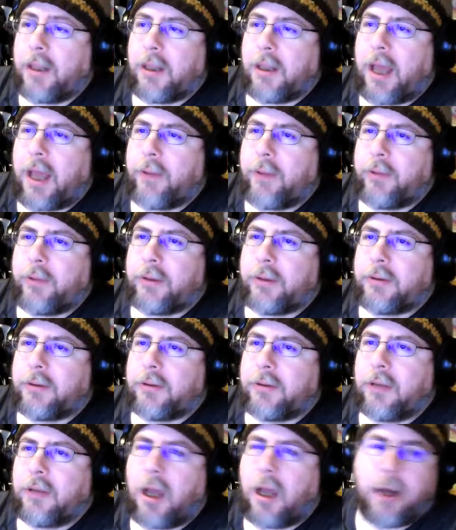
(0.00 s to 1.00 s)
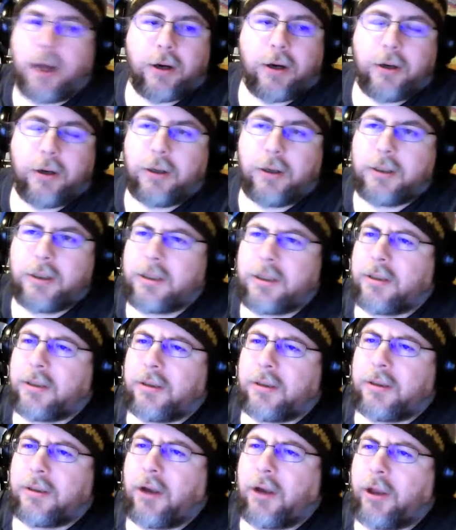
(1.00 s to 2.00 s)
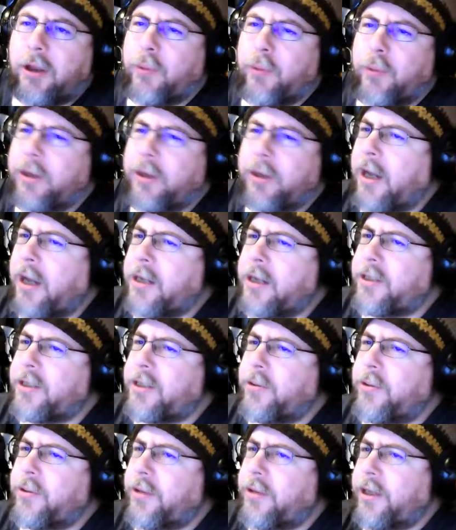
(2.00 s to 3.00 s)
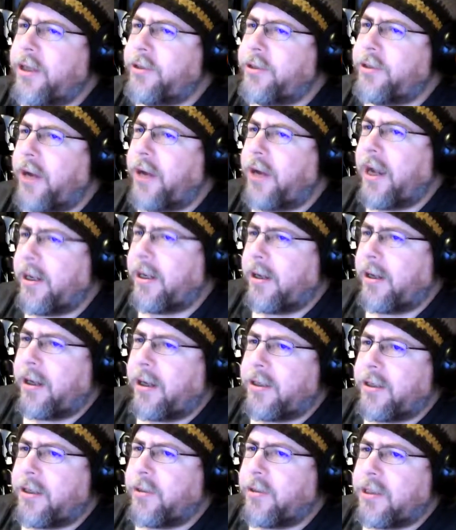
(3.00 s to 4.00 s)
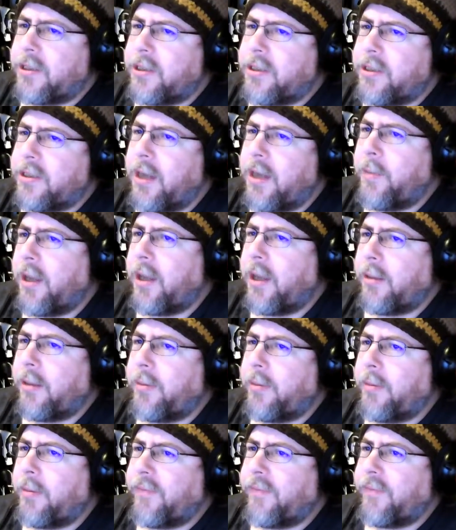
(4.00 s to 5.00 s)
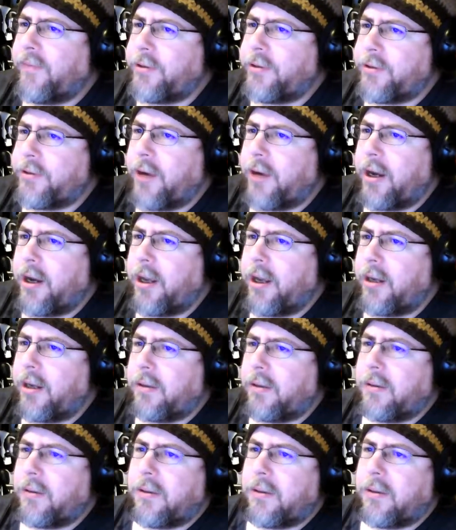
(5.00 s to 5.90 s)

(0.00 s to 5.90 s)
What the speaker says: that would not hurt. Are they real dinosaurs or are they dragon dinosaurs? Because I'm getting them confused right now.